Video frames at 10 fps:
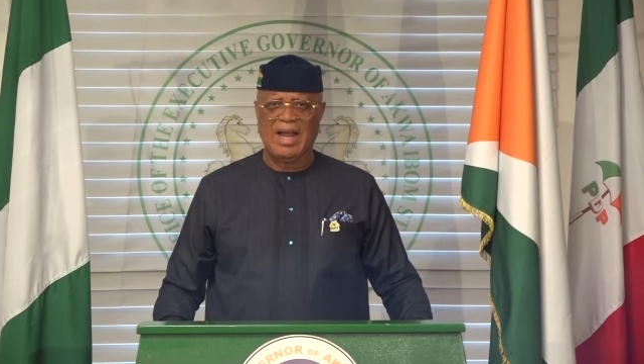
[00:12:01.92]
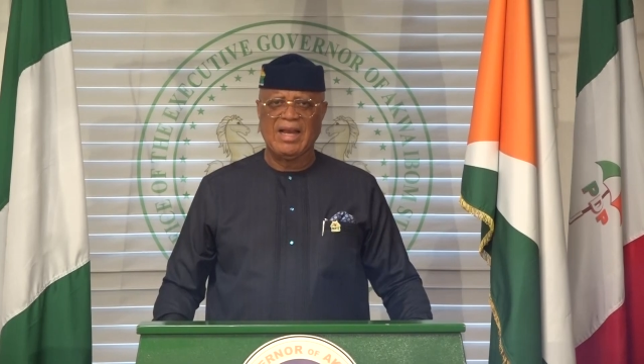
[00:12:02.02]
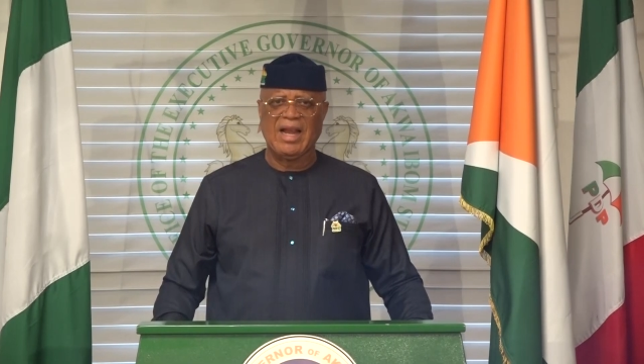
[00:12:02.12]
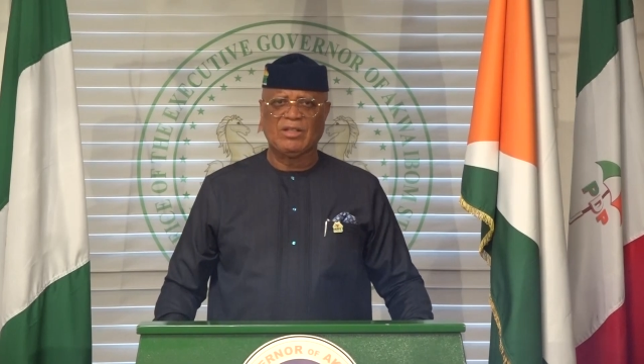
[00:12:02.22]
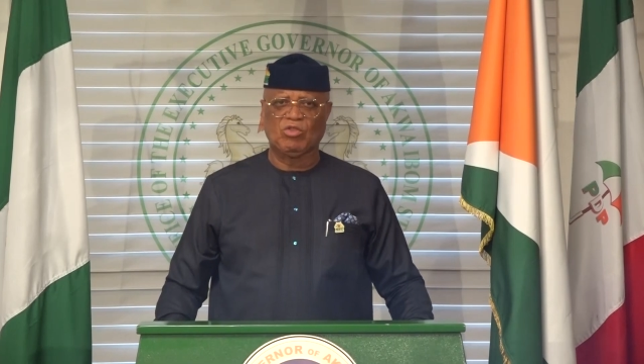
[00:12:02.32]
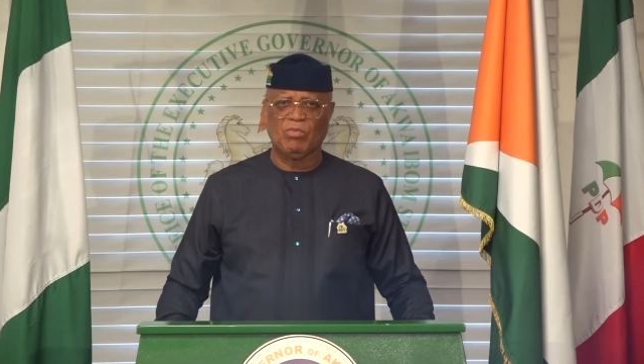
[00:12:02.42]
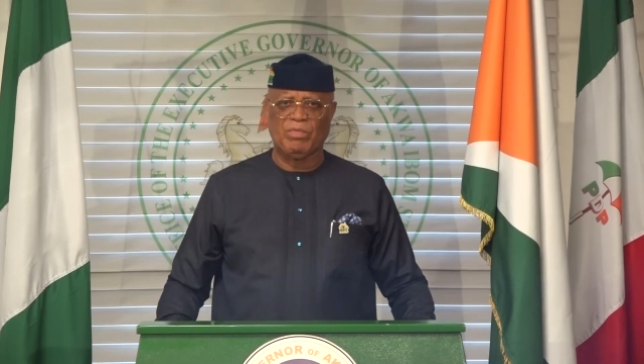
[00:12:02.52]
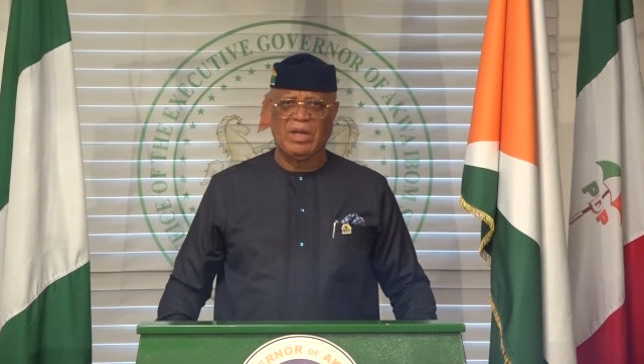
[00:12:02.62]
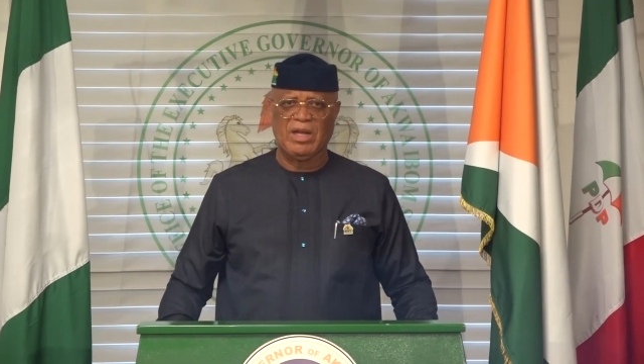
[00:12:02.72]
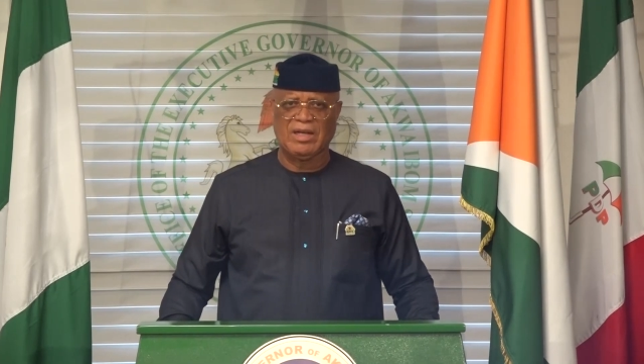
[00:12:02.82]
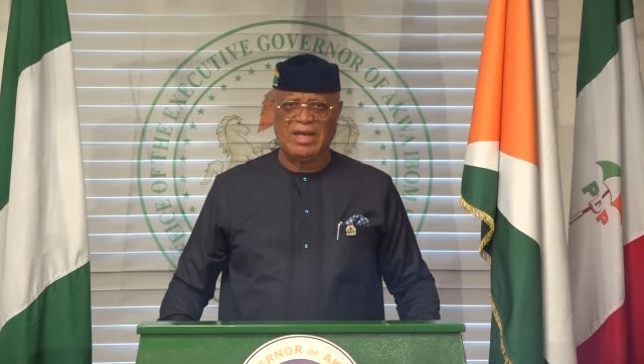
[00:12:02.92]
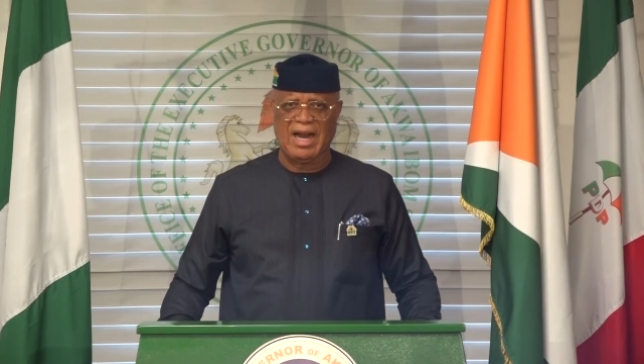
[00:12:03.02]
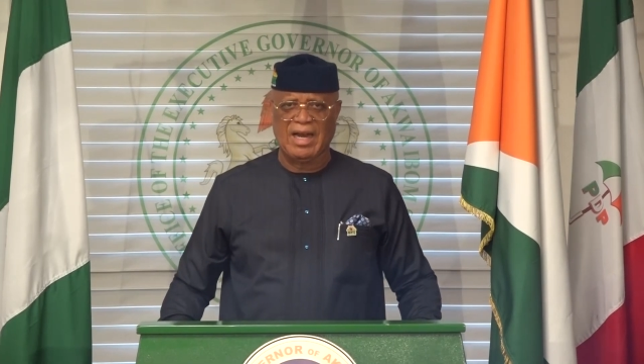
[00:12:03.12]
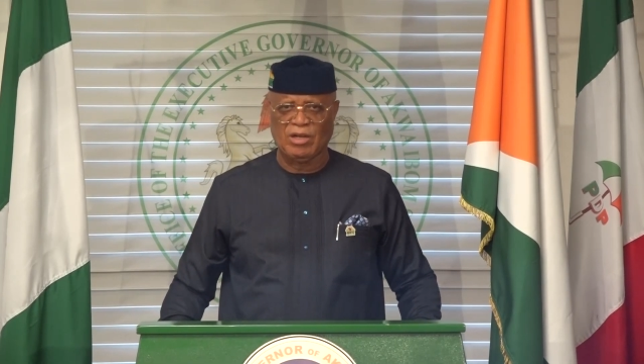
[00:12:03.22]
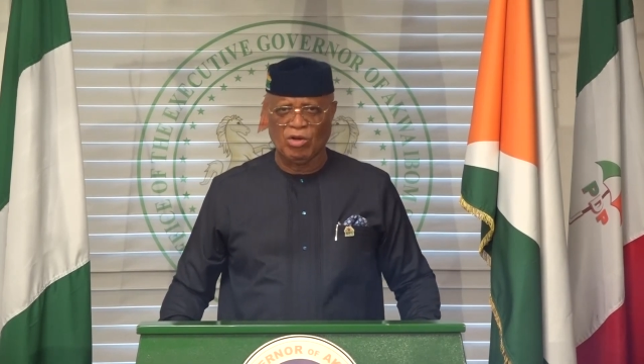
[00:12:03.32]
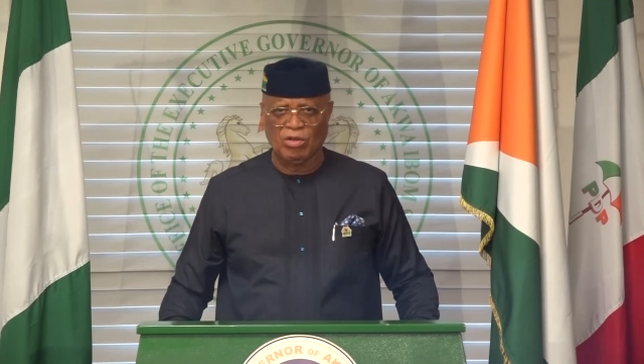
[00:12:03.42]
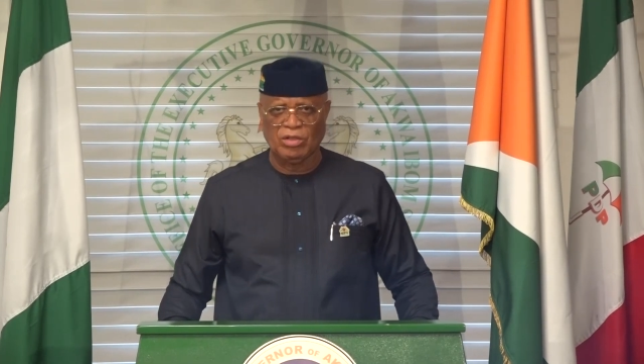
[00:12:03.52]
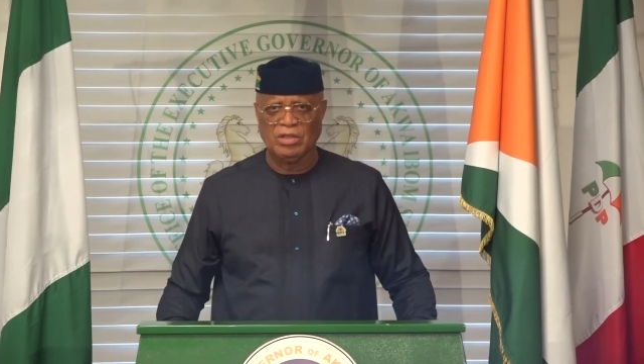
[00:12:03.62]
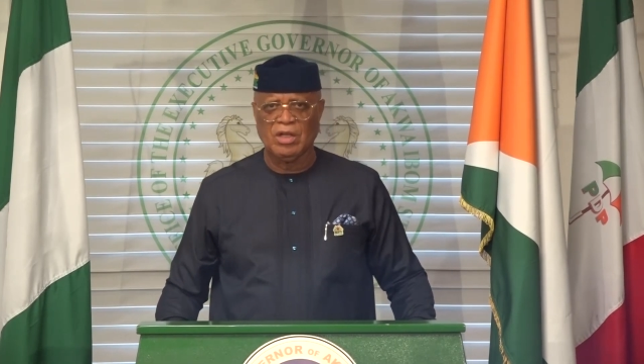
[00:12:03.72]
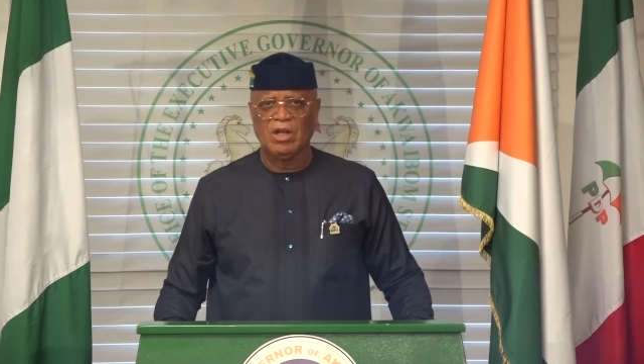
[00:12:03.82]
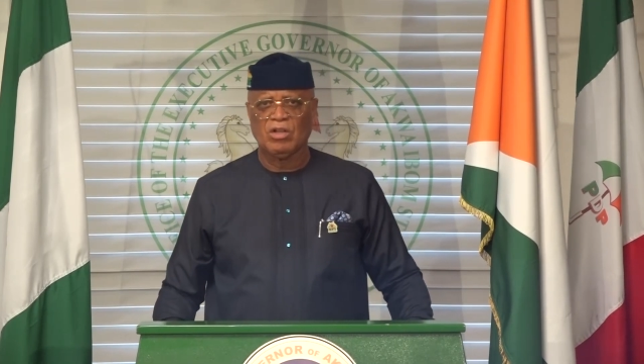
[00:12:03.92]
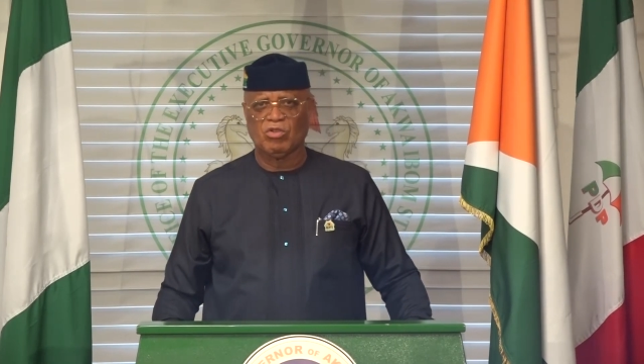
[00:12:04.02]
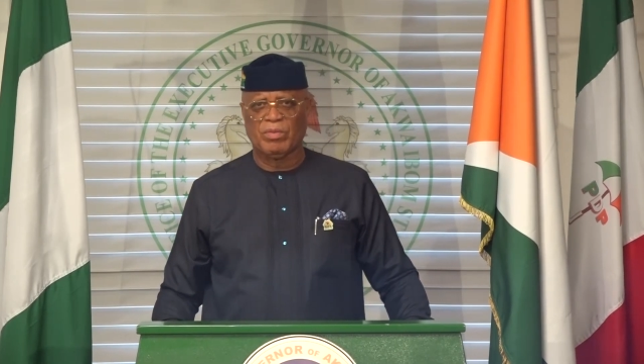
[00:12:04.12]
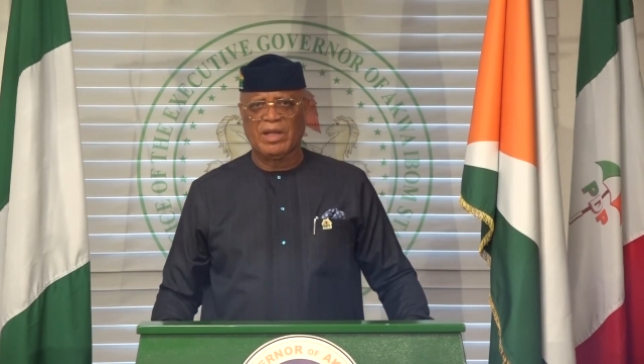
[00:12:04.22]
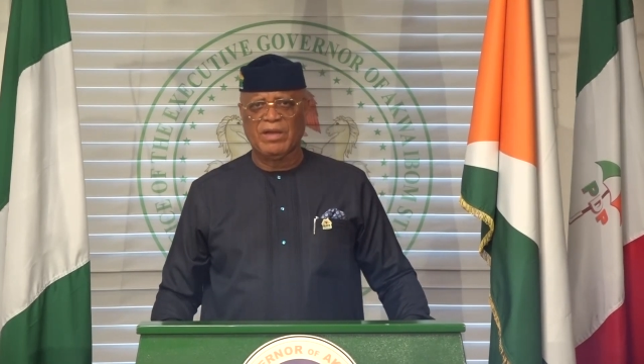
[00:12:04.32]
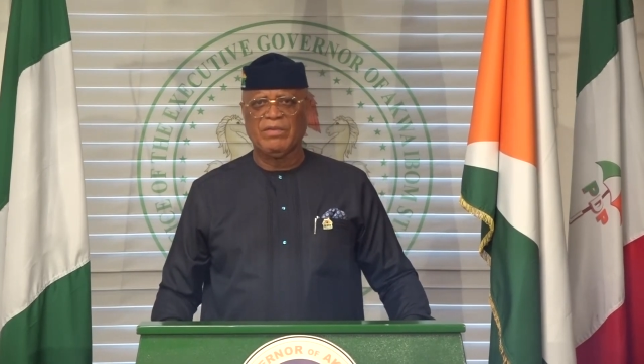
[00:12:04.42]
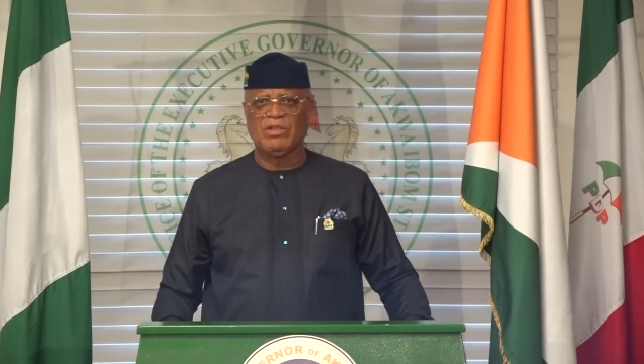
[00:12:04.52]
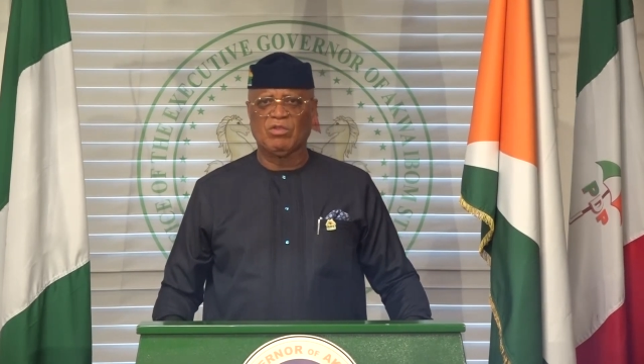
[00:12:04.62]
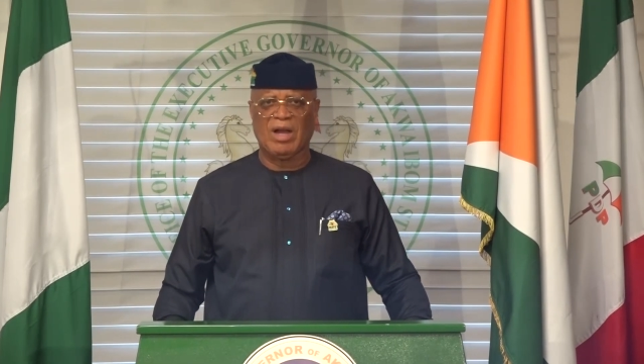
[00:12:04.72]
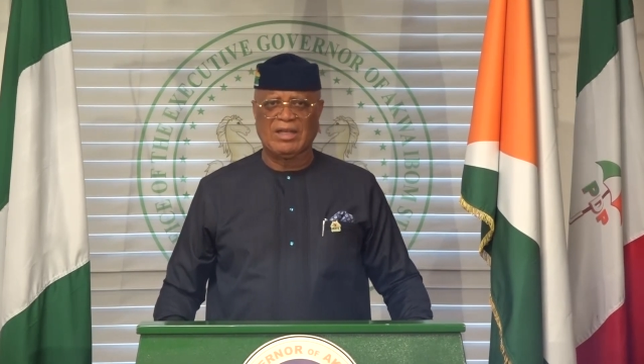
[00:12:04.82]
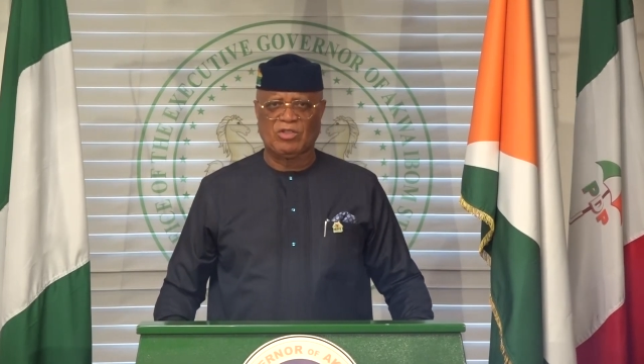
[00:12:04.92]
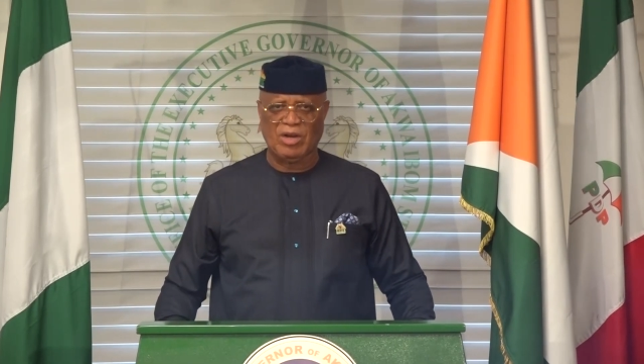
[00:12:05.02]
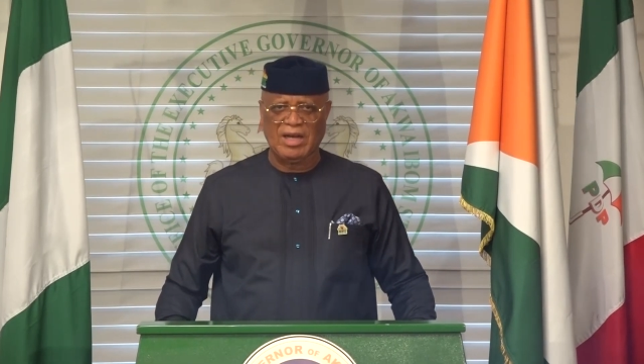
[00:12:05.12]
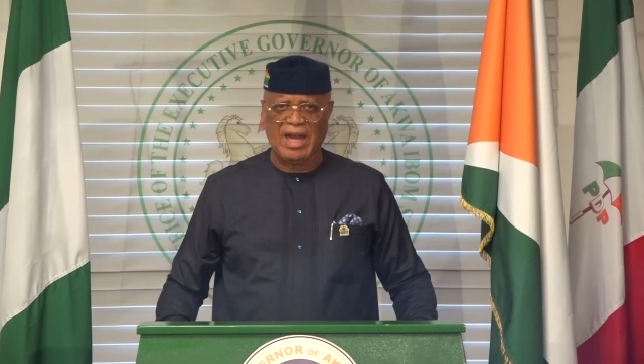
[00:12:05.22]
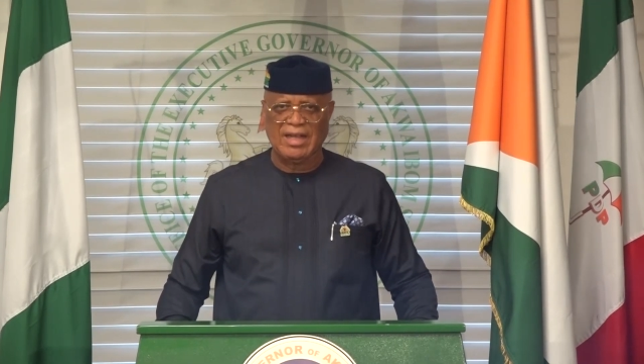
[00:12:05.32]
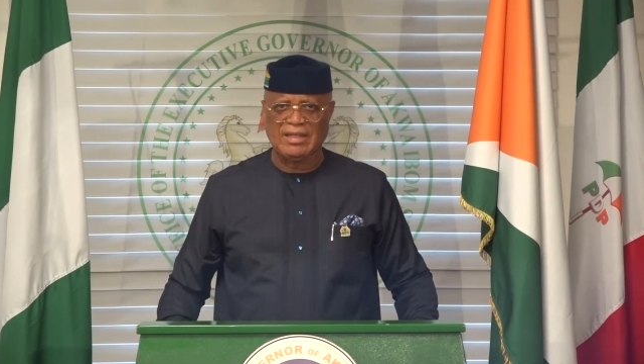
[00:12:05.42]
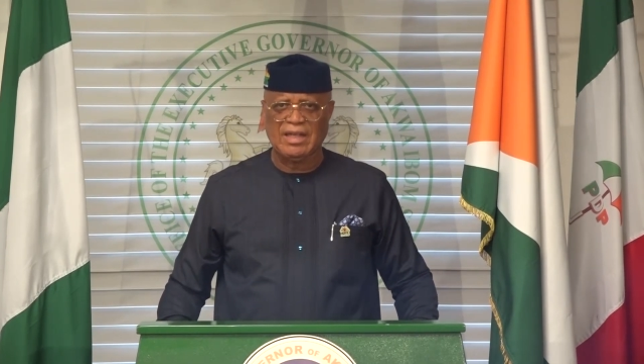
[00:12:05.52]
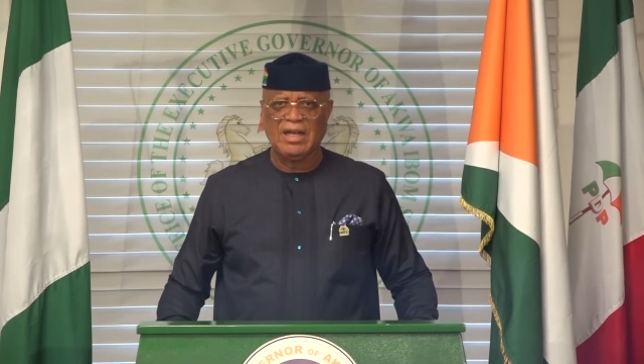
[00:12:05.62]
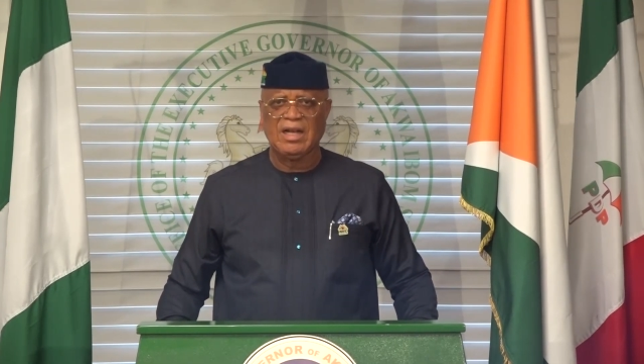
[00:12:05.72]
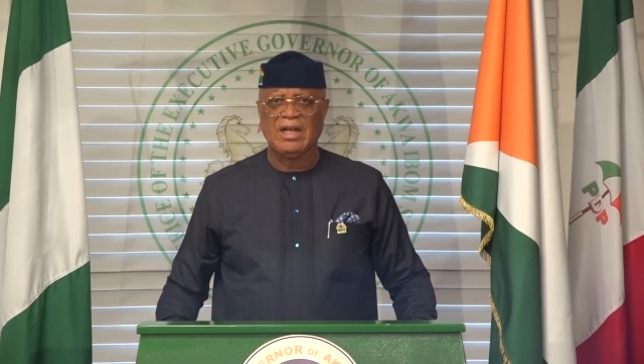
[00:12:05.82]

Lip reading: earlier 2 billion naira loan to be given to our traders